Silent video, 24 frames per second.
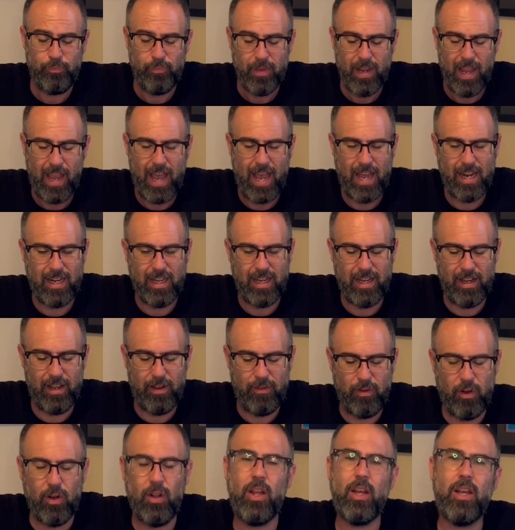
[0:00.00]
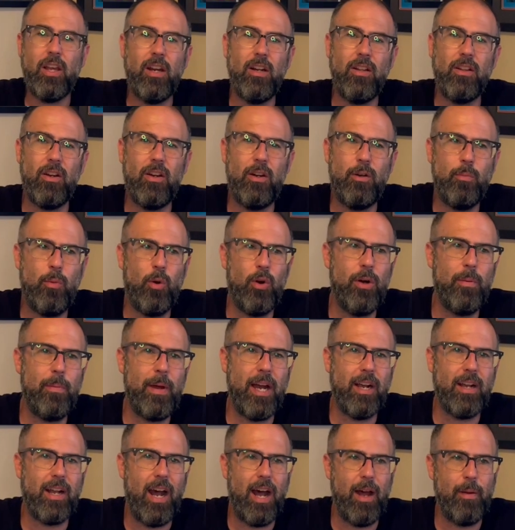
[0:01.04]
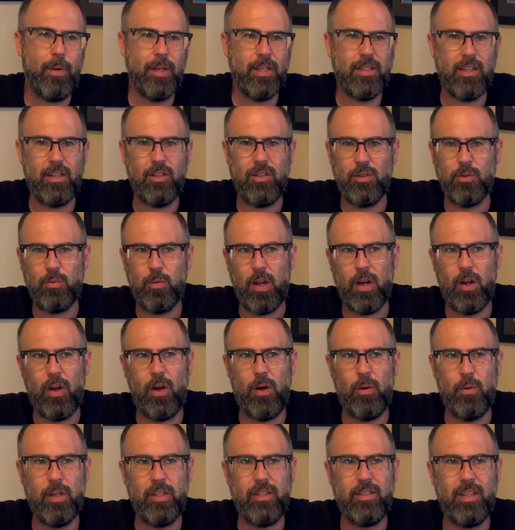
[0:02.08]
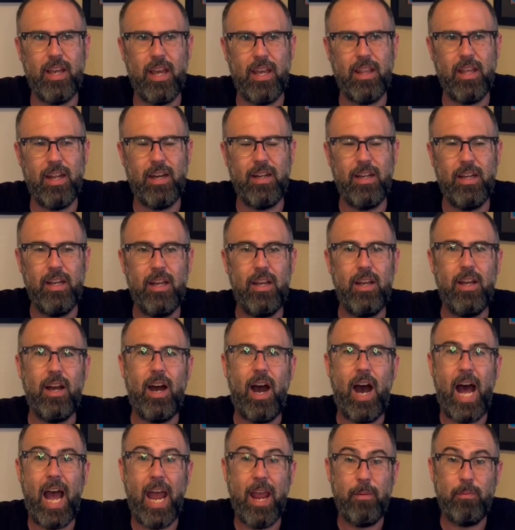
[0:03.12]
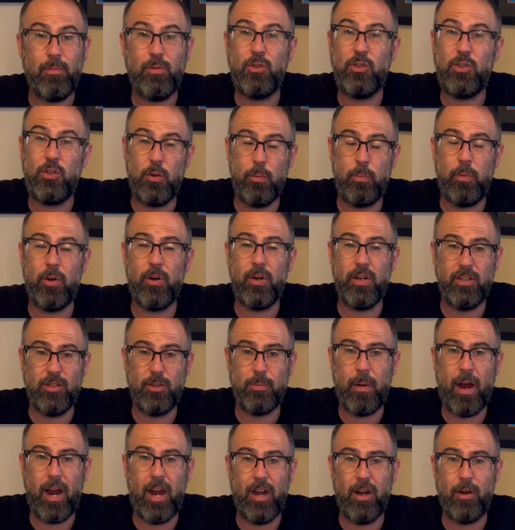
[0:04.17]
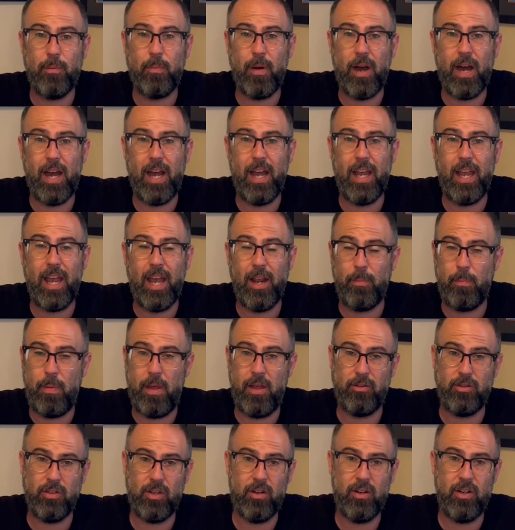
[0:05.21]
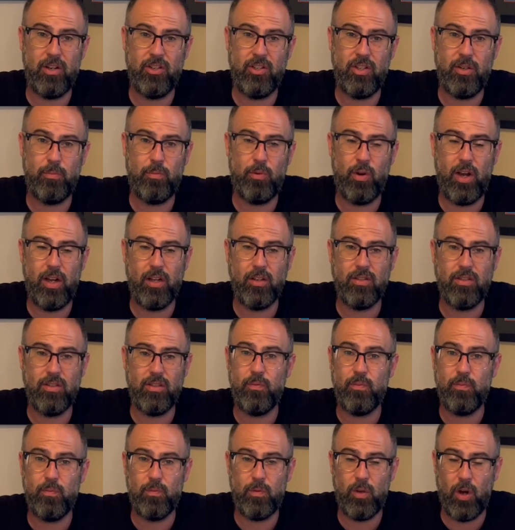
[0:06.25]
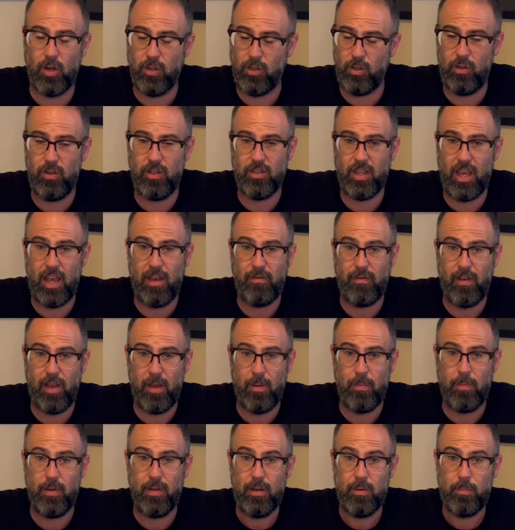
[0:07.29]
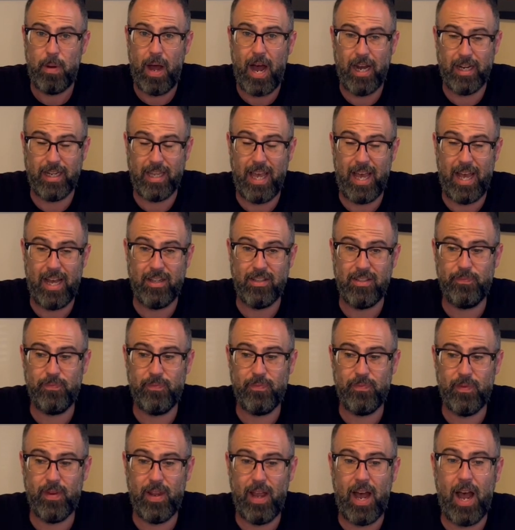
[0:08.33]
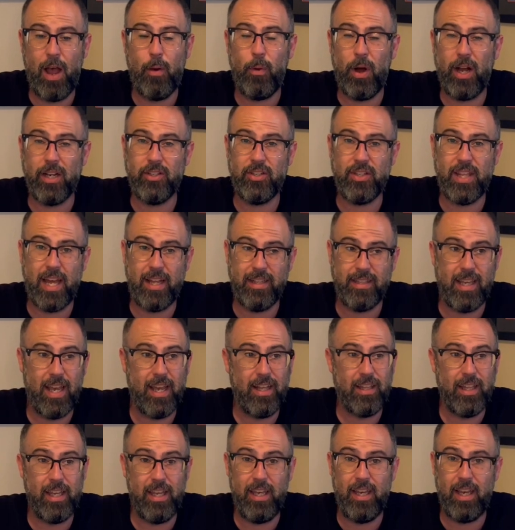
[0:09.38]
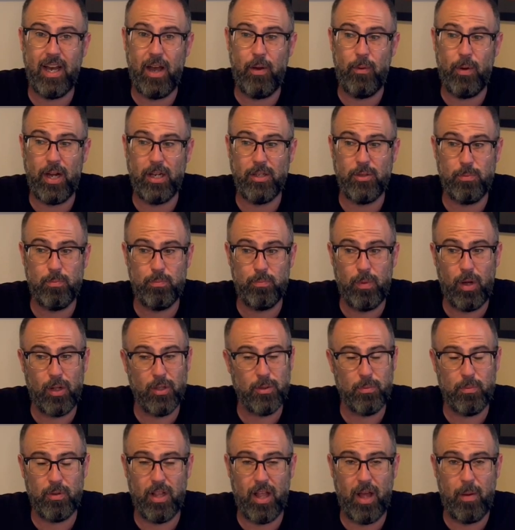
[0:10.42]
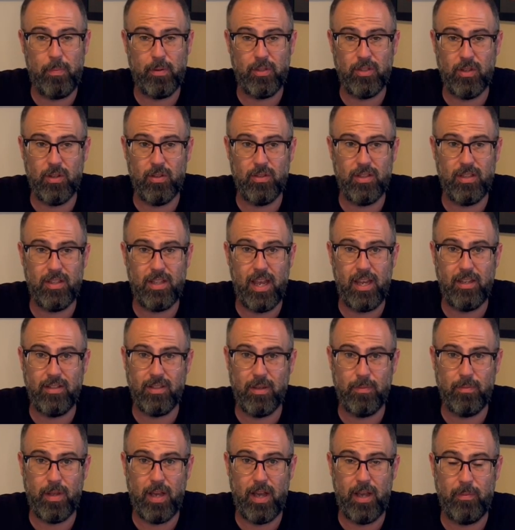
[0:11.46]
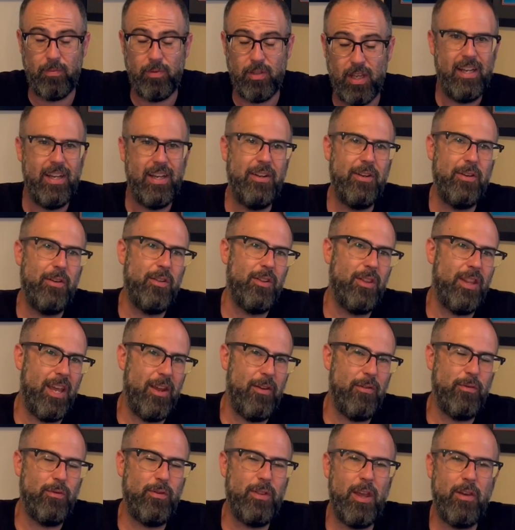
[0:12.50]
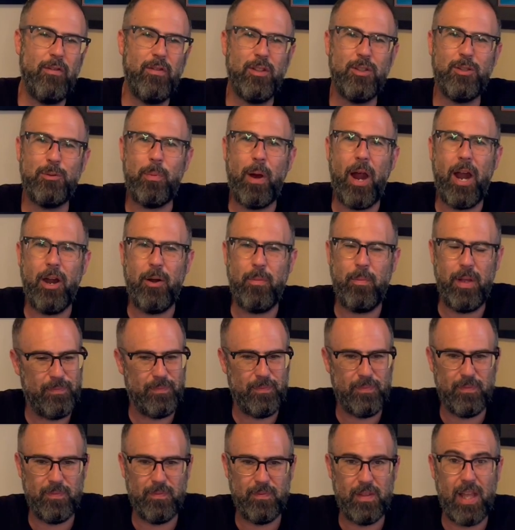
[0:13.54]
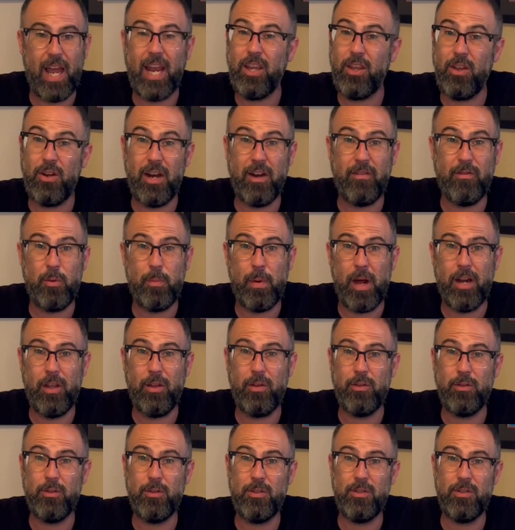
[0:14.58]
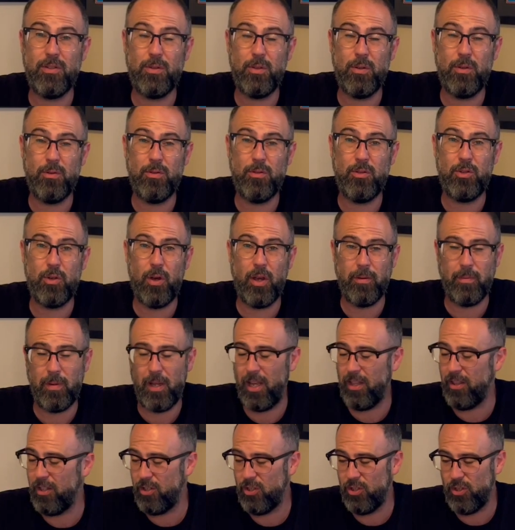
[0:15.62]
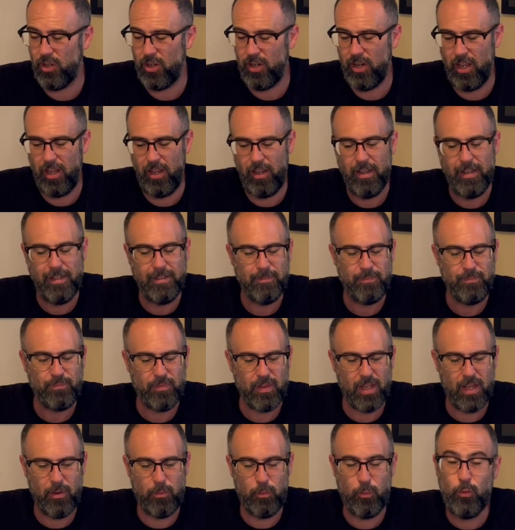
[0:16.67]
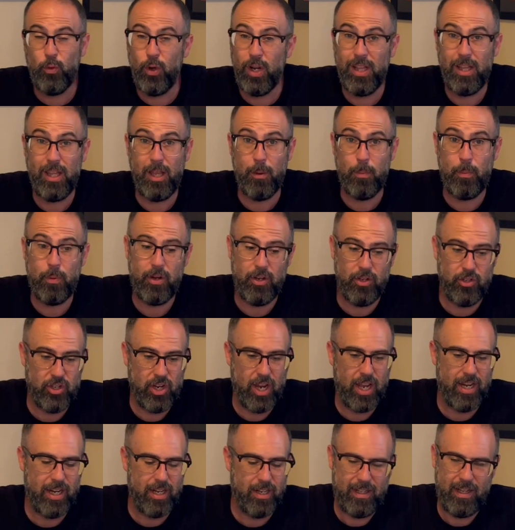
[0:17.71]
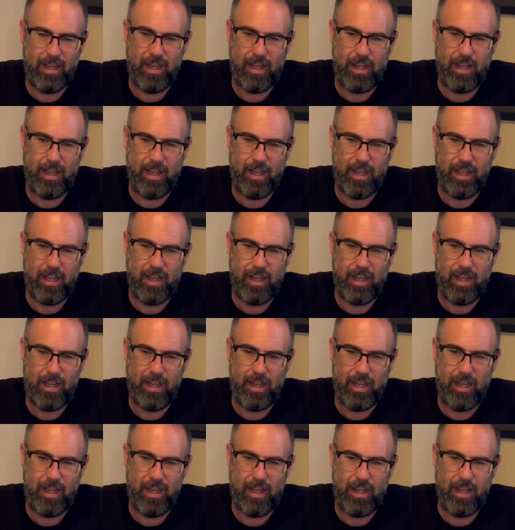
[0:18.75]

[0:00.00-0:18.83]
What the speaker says: And if you're looking to learn more about comics, I just want to always say that I am super inspired by Ed Piskor and Jim Ruggs, the Cartoonist Kayfabe podcast. I watch that daily. I watch multiple episodes a day sometimes. They've inspired me. Thank you to everybody who's joined me on this journey. I really appreciate it.